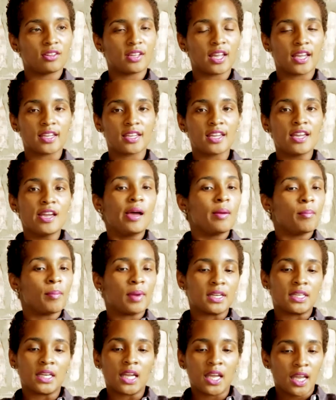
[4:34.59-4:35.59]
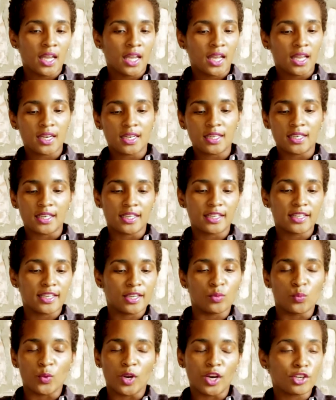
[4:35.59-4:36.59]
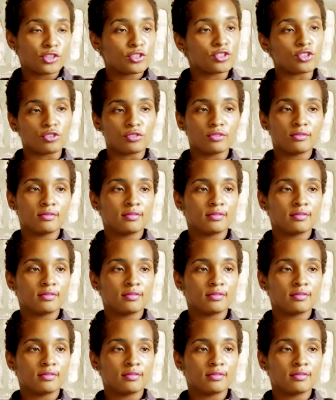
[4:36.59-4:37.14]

Like, my dad can wear a suit,